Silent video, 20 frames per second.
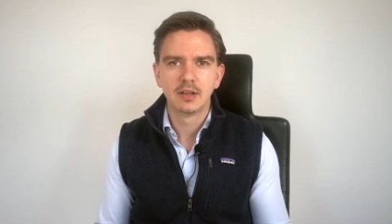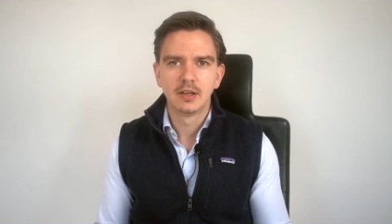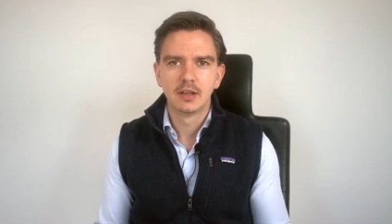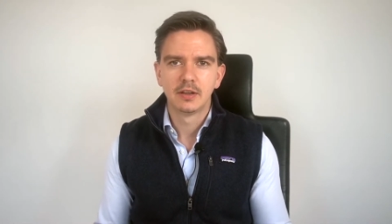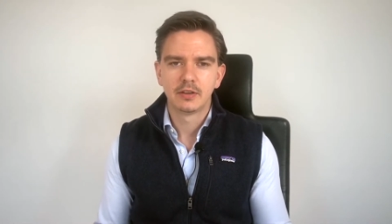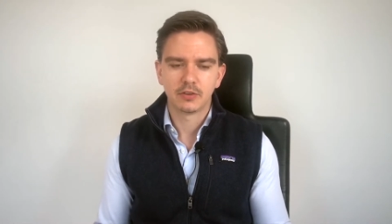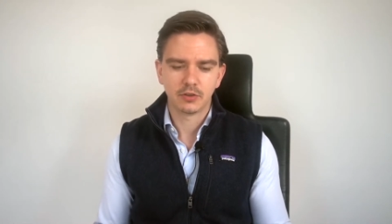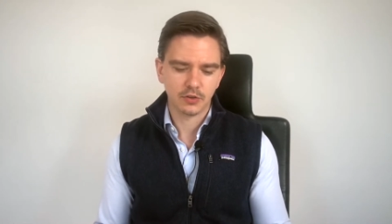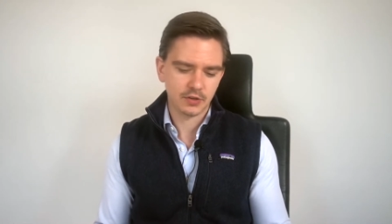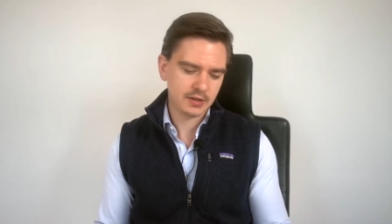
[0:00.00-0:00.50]

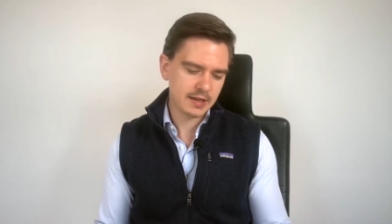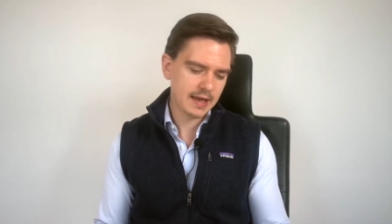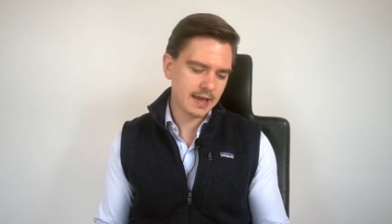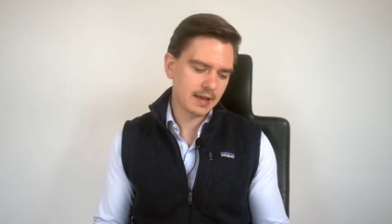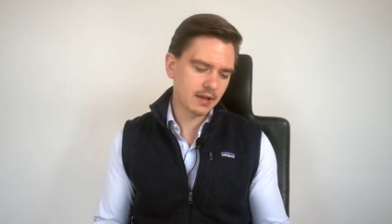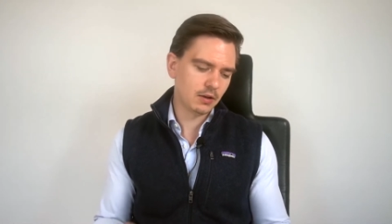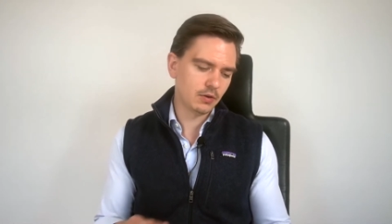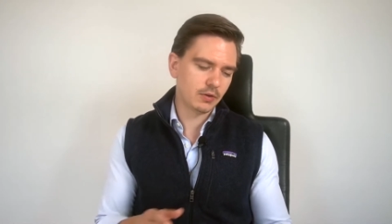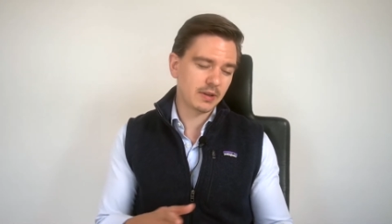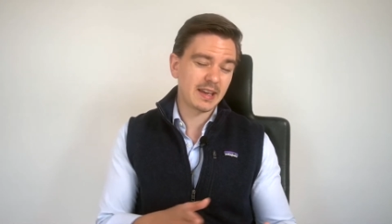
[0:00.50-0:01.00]
So you take a
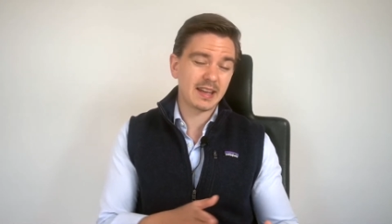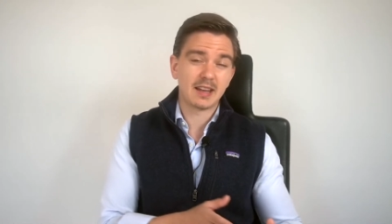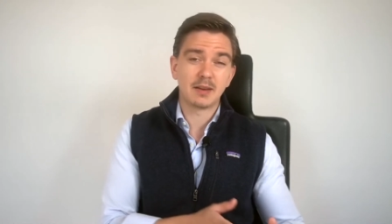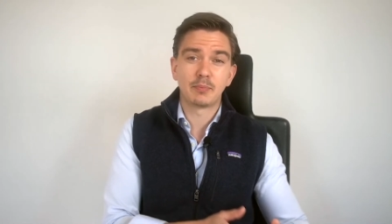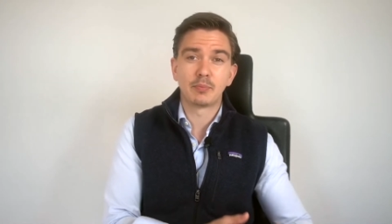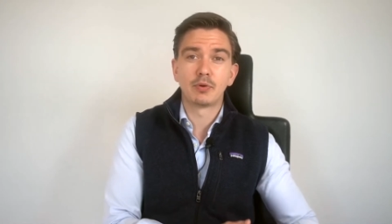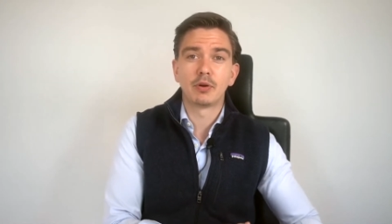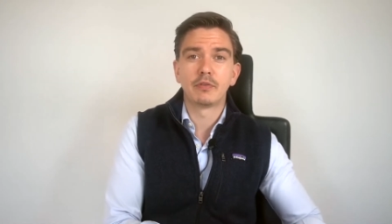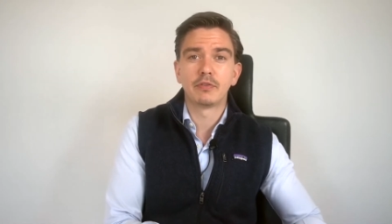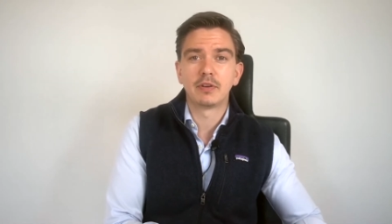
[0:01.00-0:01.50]
look at the
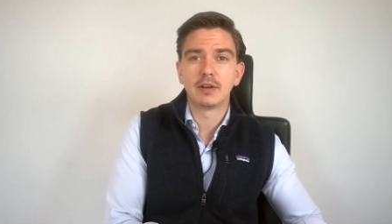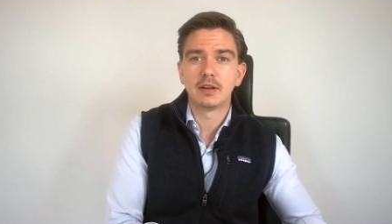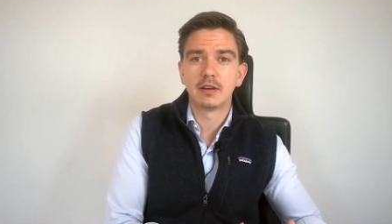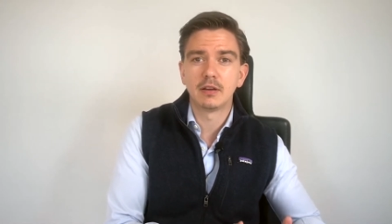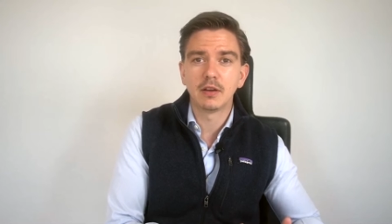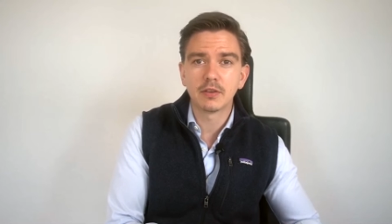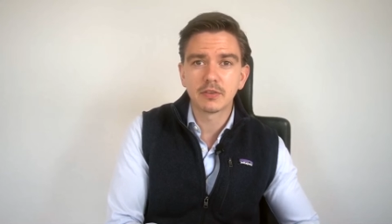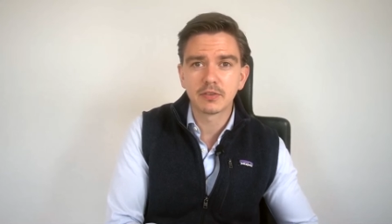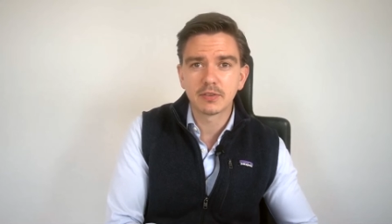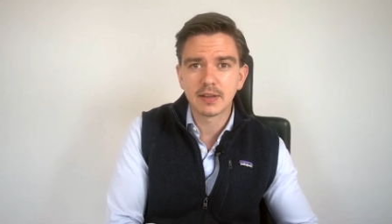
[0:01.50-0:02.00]
profit and
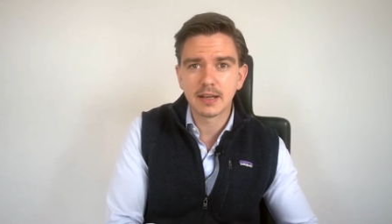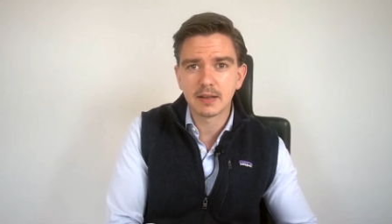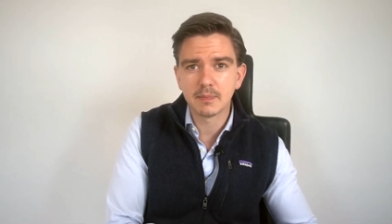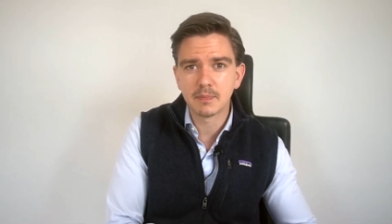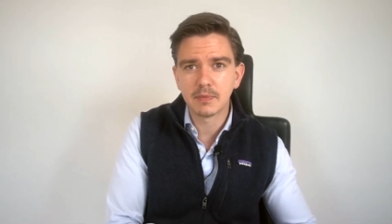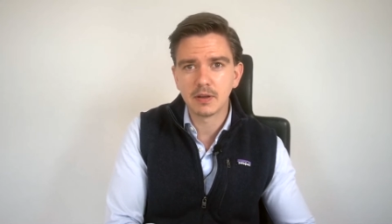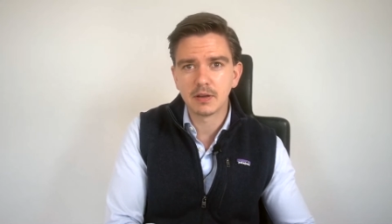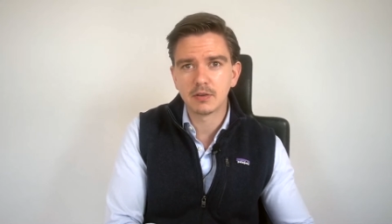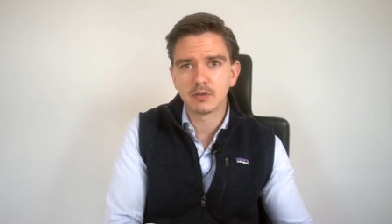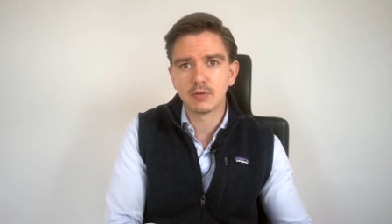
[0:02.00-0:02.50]
loss
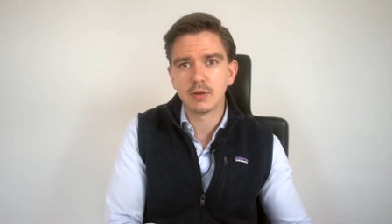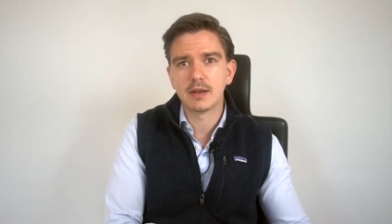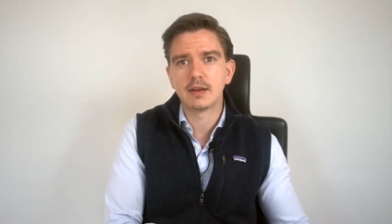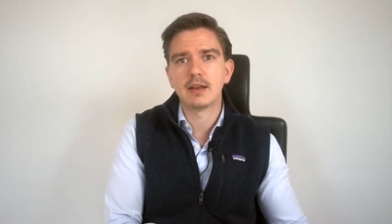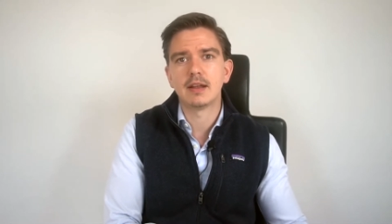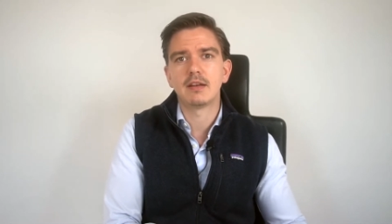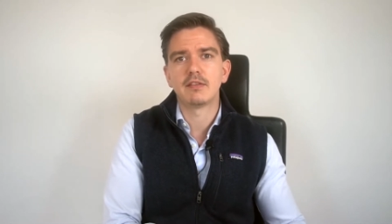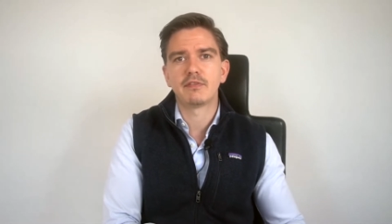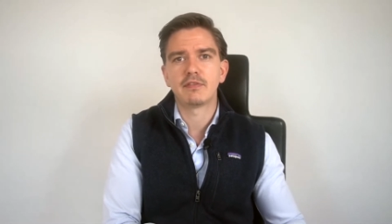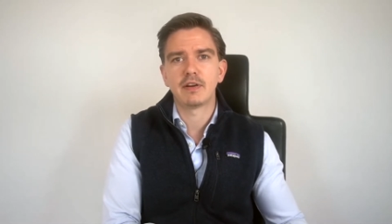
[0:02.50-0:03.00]
statement to
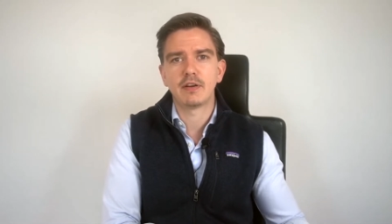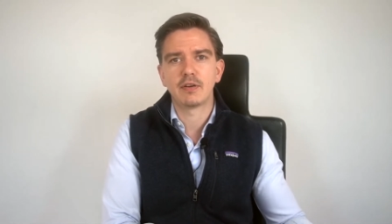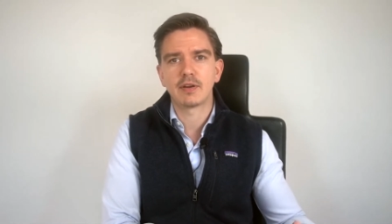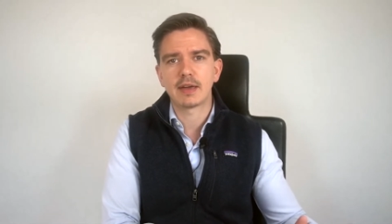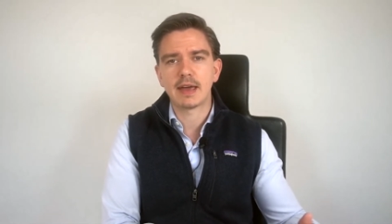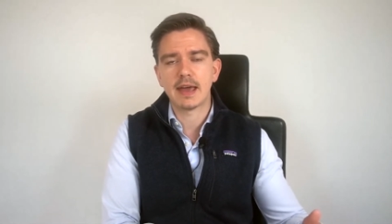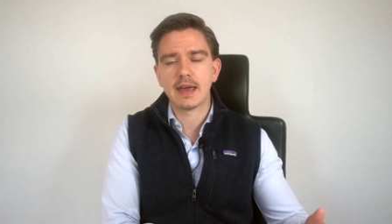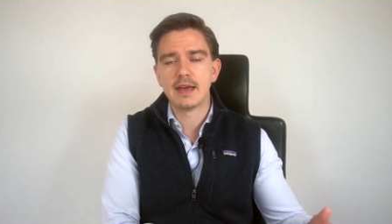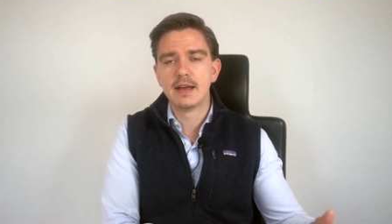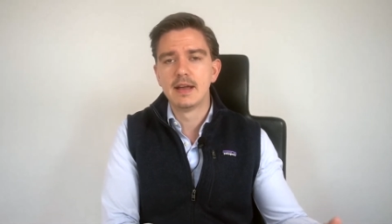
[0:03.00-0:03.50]
identify,
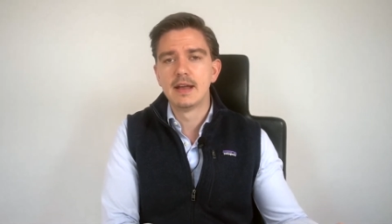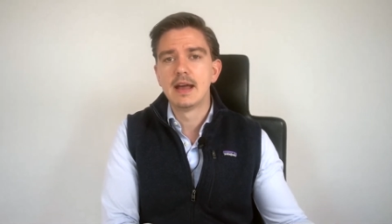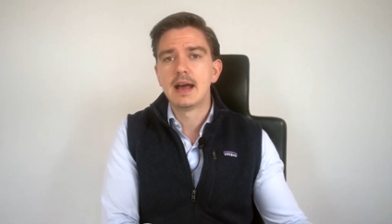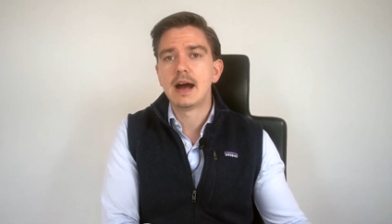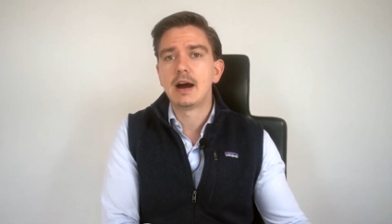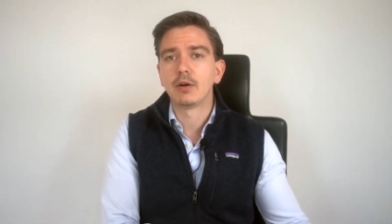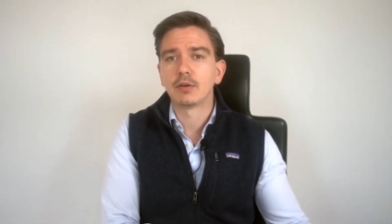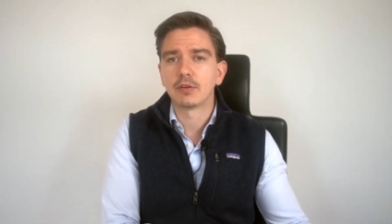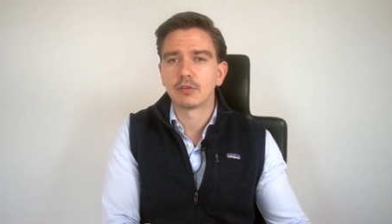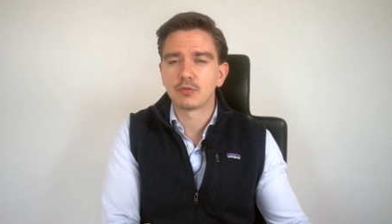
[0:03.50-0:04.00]
okay, how
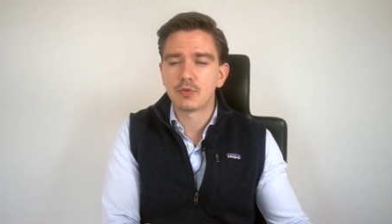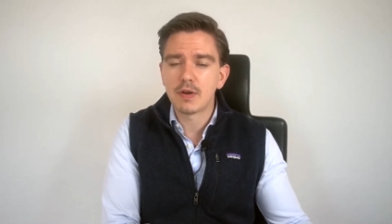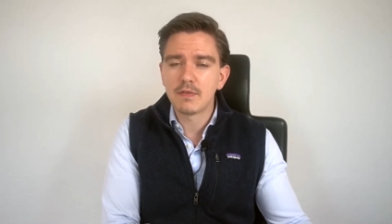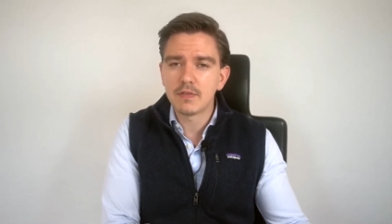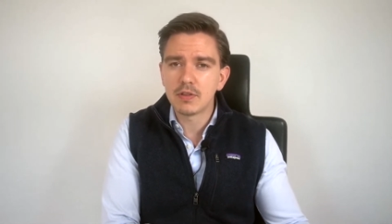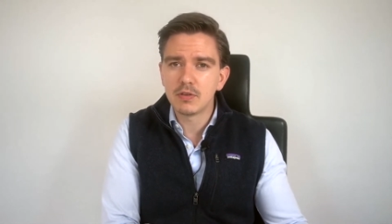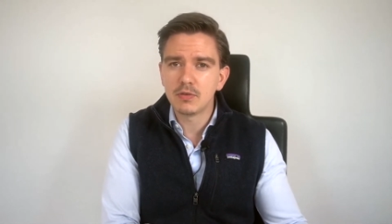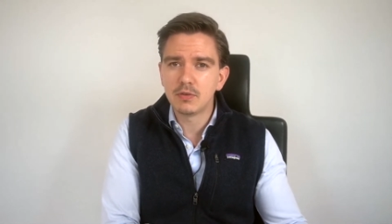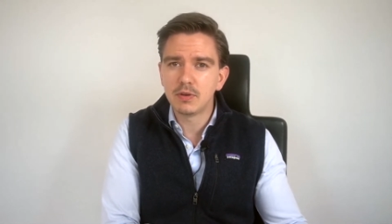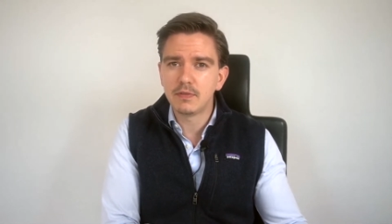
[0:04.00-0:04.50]
does
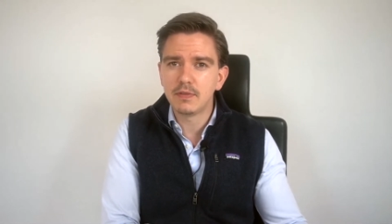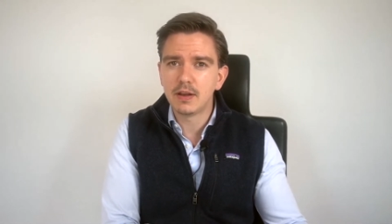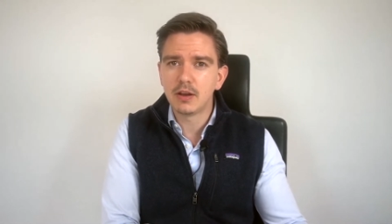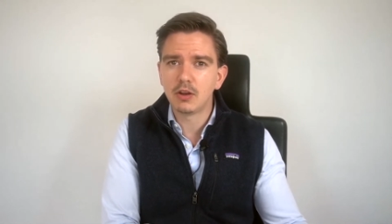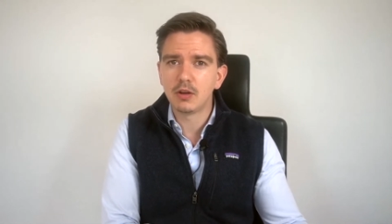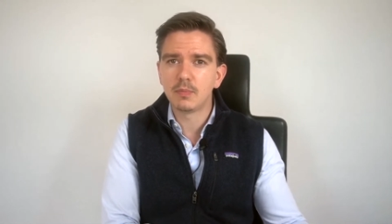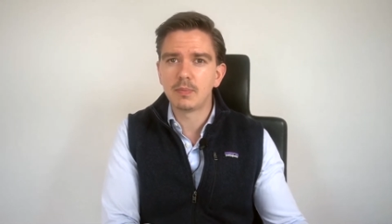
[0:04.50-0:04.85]
revenue develop?